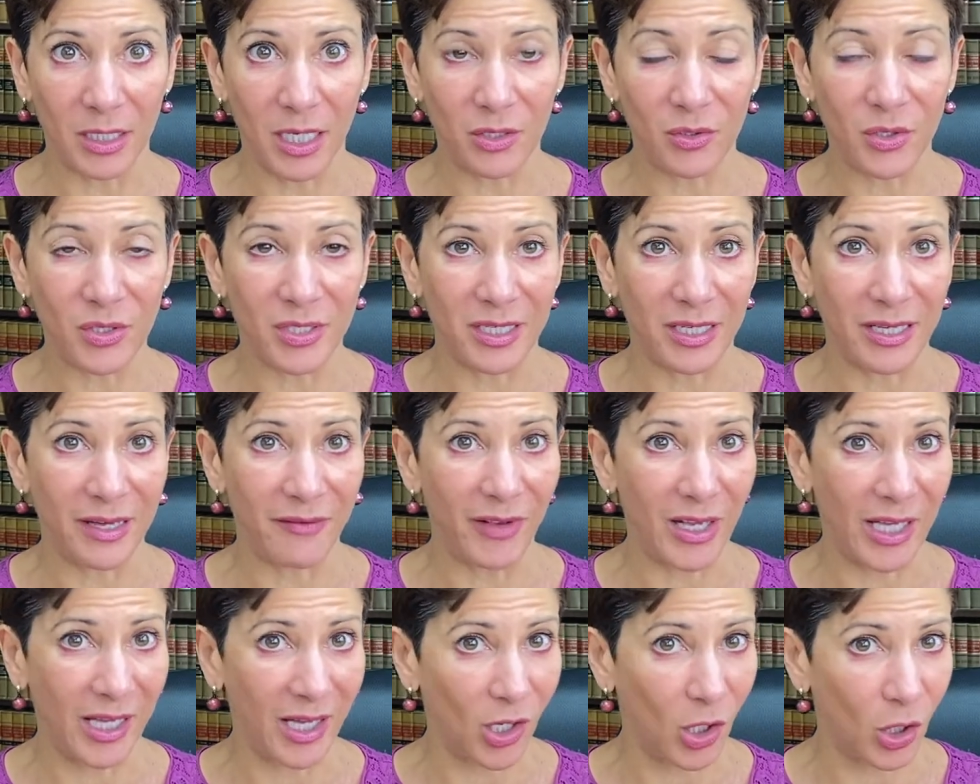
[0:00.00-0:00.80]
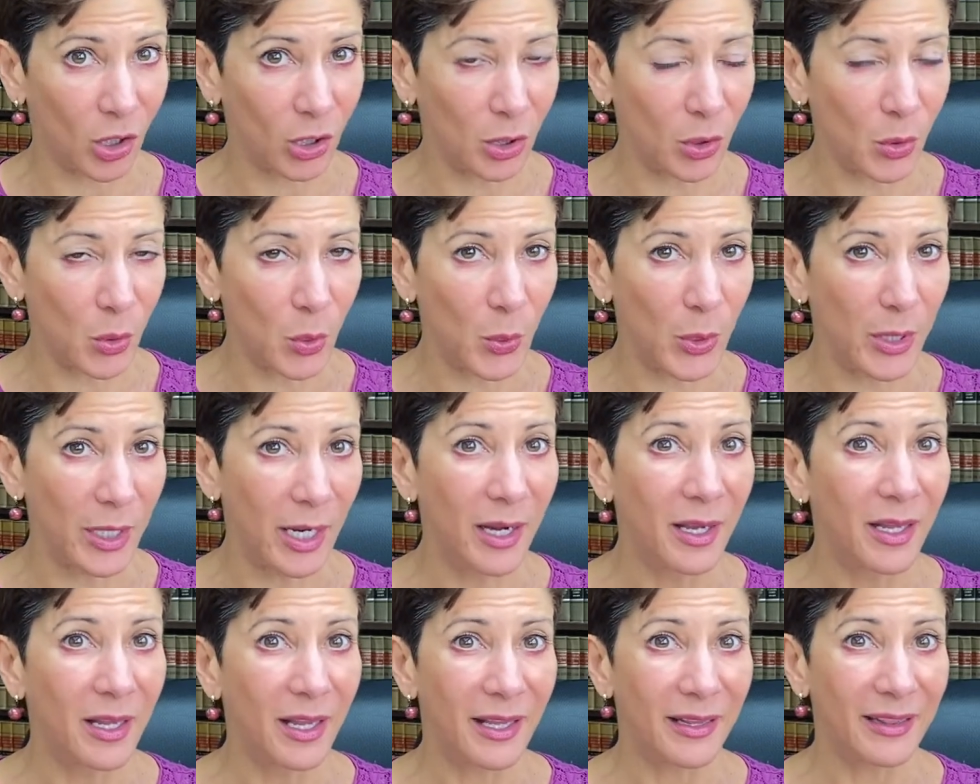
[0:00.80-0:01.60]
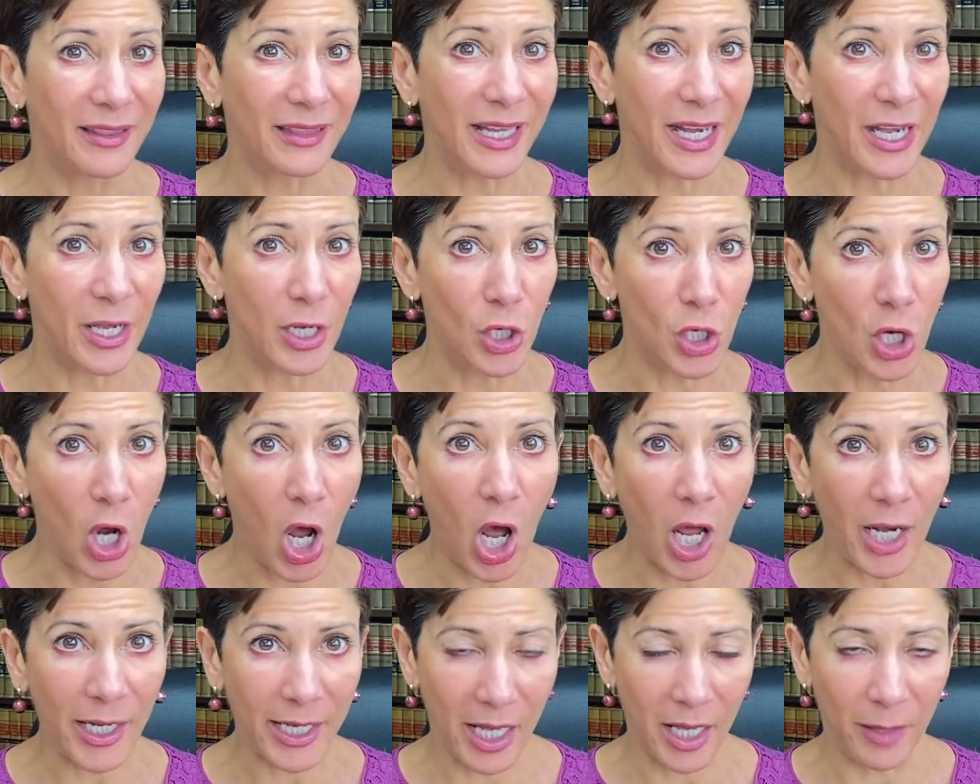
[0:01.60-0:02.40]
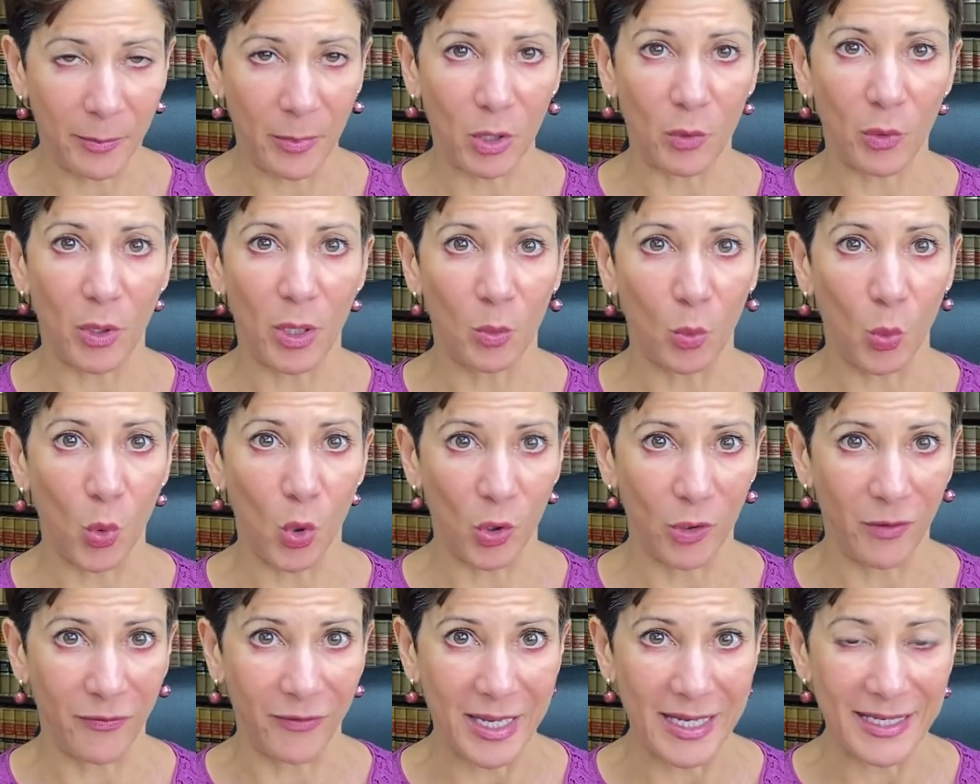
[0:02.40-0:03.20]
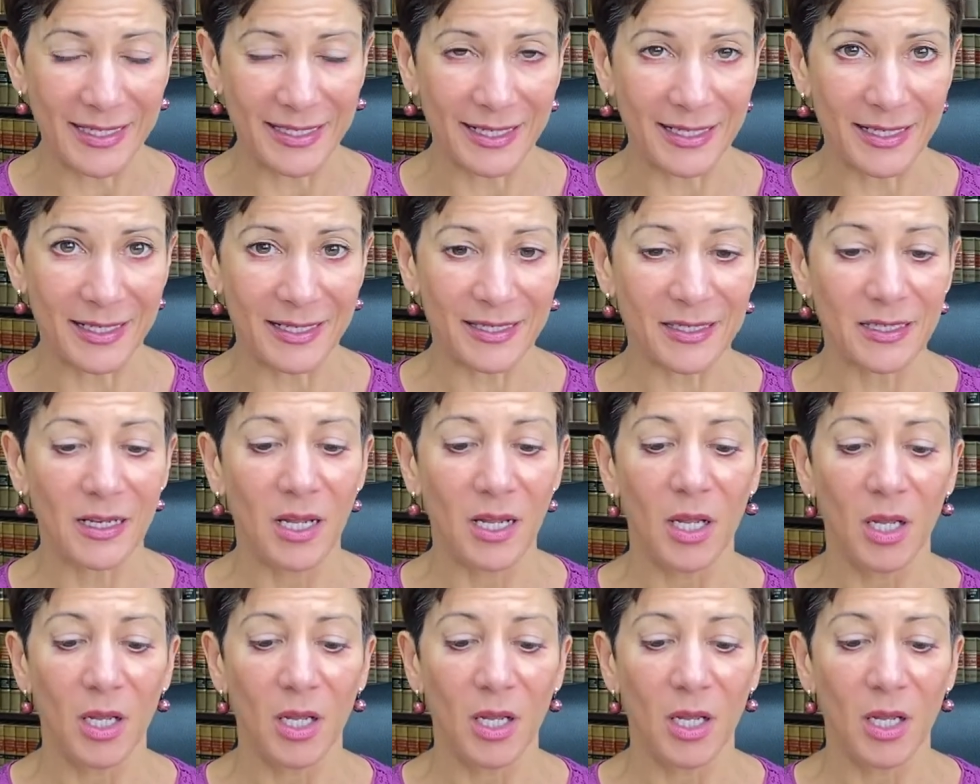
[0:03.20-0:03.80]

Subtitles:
That doesn't even include the non-immigrant work visas.